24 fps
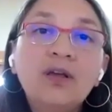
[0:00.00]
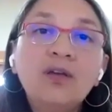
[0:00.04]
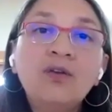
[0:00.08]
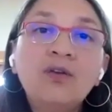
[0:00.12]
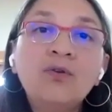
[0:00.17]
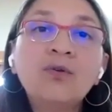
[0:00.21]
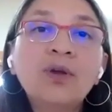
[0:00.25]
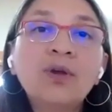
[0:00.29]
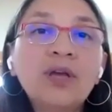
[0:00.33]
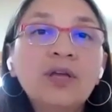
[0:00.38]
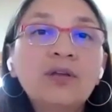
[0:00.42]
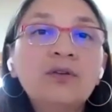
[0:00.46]

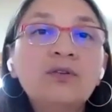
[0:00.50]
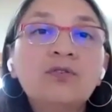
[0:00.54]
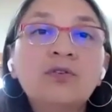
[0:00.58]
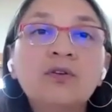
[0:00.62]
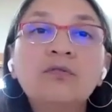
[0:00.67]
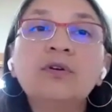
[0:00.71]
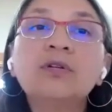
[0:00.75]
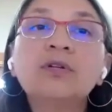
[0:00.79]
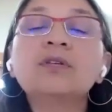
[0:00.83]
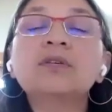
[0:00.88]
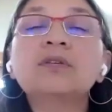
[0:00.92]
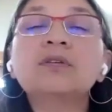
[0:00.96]
you can
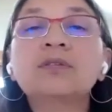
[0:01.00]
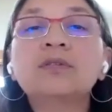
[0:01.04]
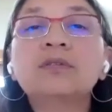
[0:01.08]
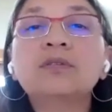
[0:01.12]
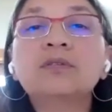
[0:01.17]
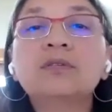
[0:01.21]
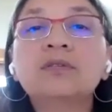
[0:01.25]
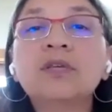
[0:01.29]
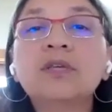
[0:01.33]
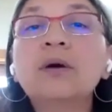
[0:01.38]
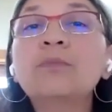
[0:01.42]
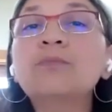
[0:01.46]
do it to
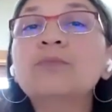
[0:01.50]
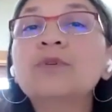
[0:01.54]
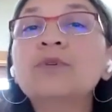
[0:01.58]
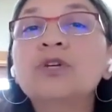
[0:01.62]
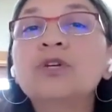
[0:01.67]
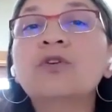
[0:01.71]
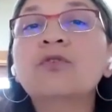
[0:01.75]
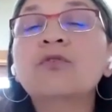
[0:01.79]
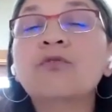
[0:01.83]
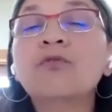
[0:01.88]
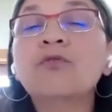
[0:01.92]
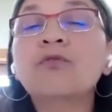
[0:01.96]
some
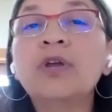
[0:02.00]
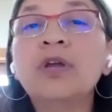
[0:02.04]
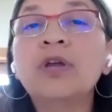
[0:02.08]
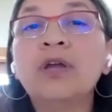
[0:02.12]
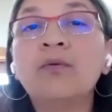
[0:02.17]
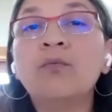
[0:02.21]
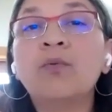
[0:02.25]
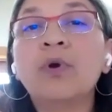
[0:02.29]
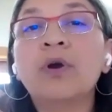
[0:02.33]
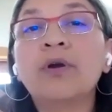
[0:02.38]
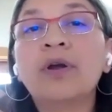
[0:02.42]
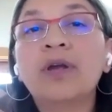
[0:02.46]

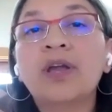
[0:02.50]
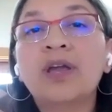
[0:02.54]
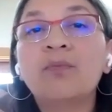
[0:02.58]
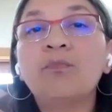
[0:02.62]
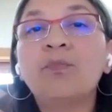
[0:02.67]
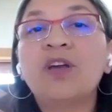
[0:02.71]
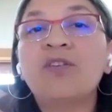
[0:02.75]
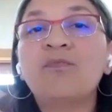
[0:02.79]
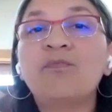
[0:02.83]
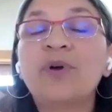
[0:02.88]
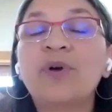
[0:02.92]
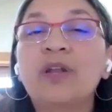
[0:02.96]
degree where it can
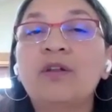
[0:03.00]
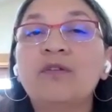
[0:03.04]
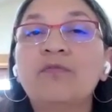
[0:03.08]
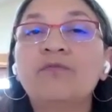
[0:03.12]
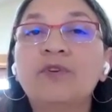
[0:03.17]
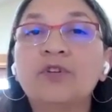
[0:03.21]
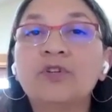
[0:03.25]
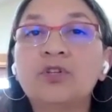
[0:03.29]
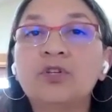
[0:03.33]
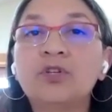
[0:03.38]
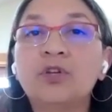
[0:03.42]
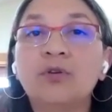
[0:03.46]
be a
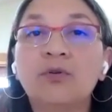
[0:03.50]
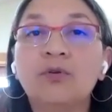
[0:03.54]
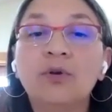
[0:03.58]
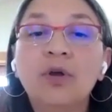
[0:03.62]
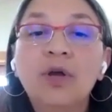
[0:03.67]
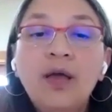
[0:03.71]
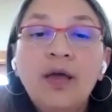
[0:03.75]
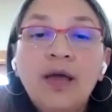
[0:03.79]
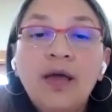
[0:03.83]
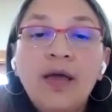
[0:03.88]
benefit to you.